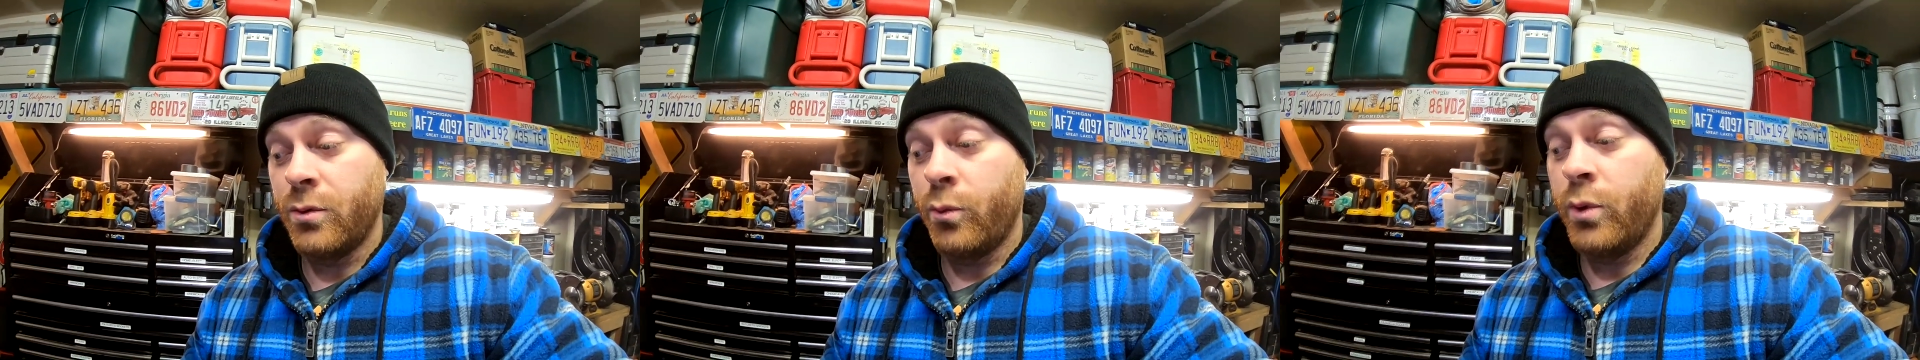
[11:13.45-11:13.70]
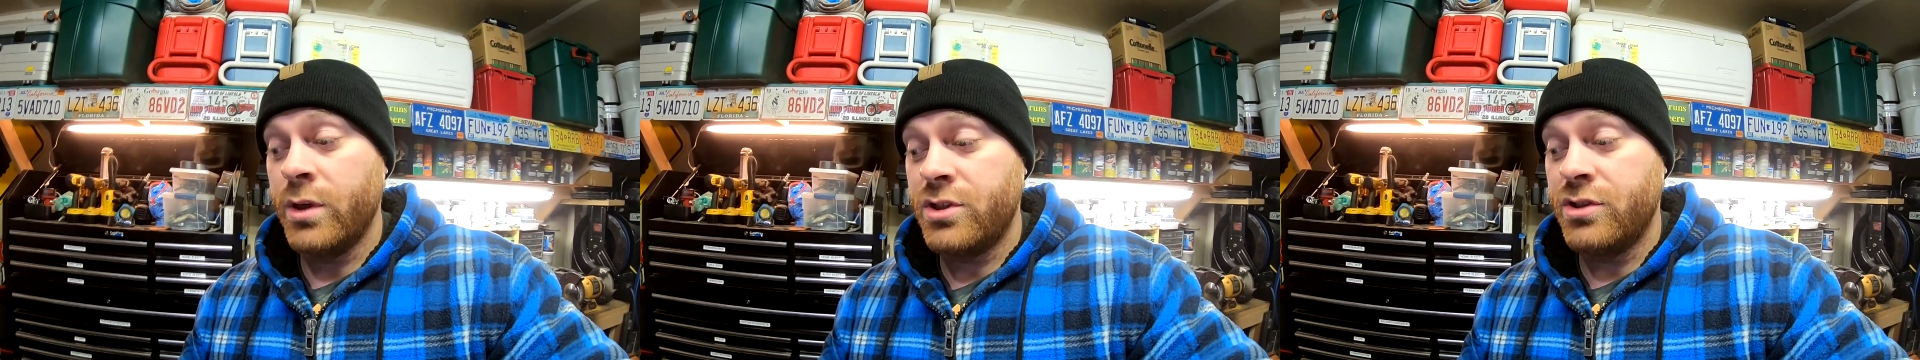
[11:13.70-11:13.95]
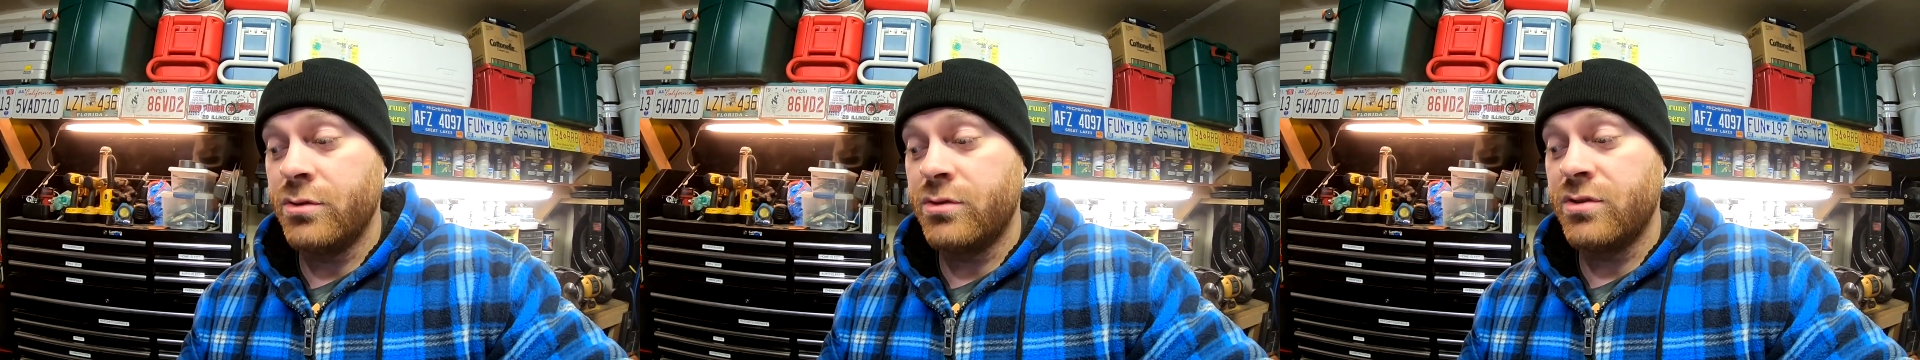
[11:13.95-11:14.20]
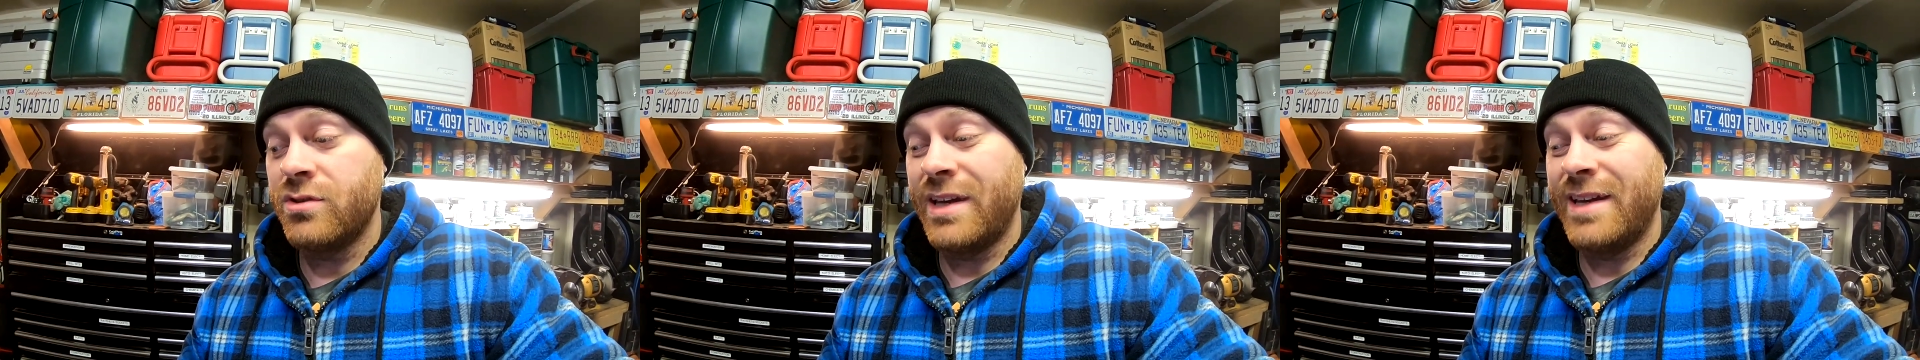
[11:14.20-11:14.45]
which
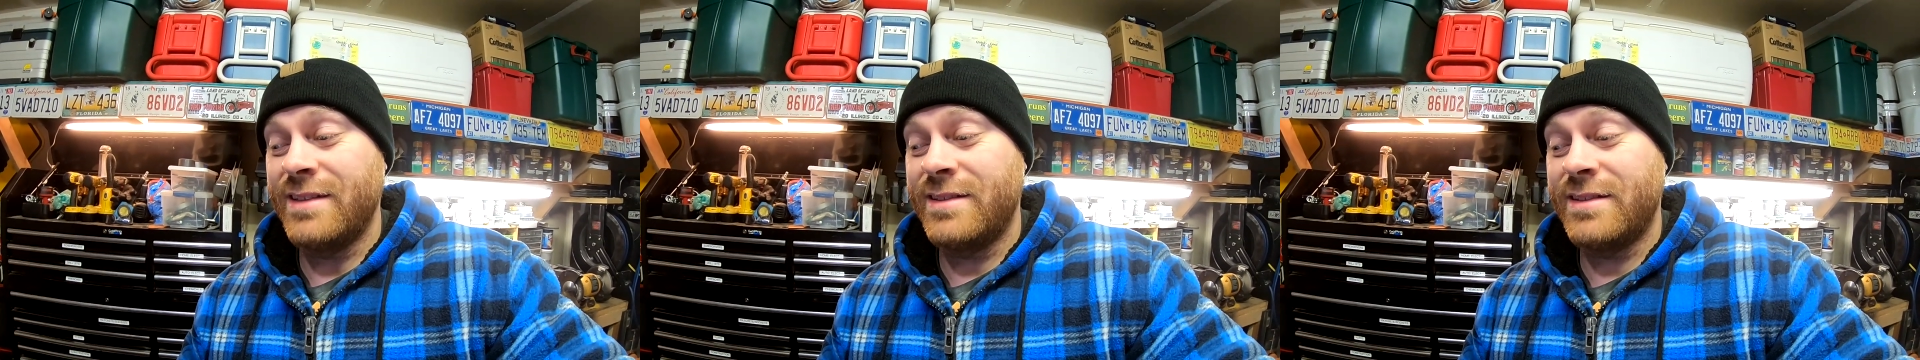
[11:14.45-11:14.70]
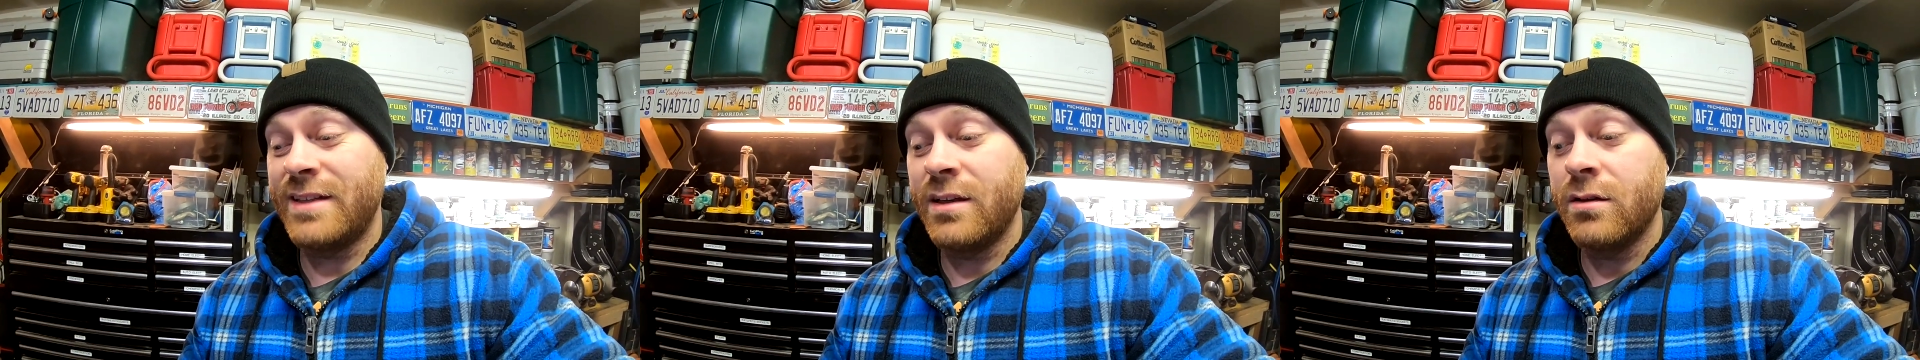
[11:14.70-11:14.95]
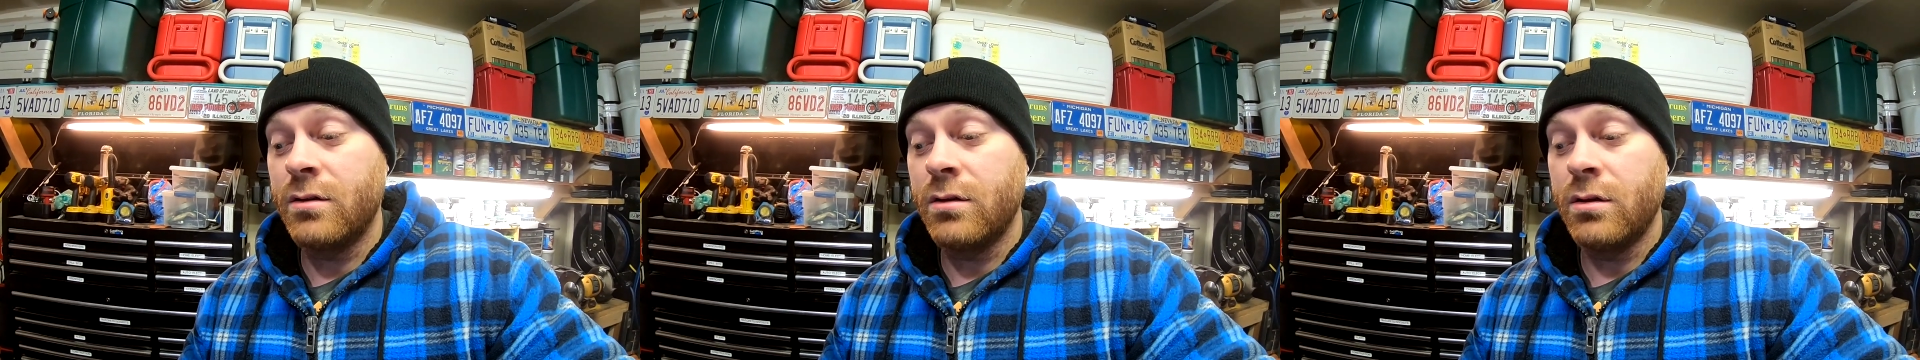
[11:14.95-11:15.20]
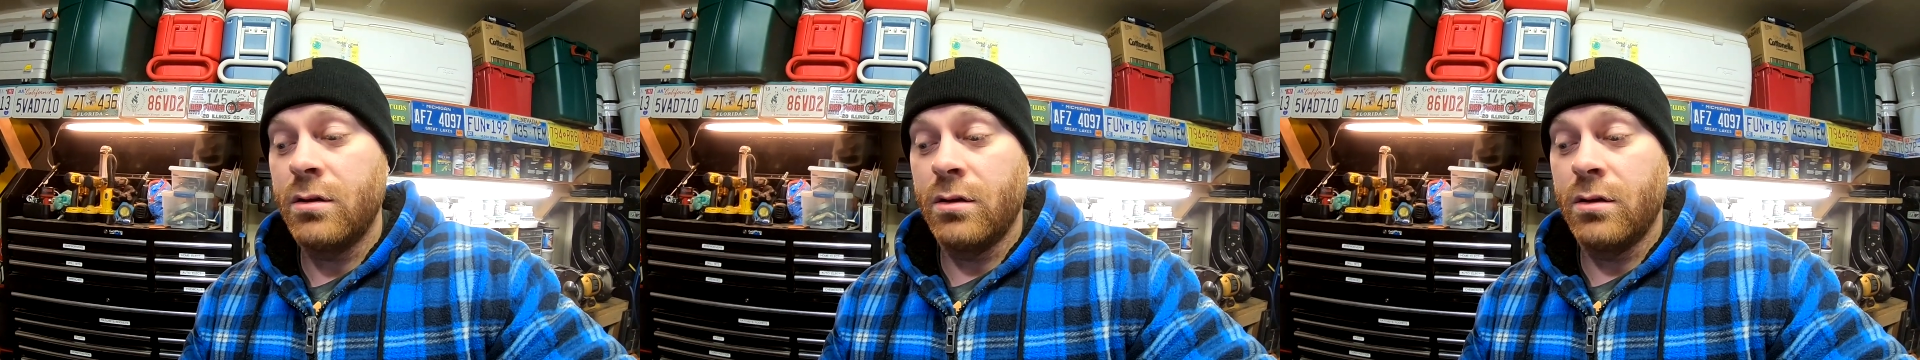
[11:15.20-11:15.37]
uses a single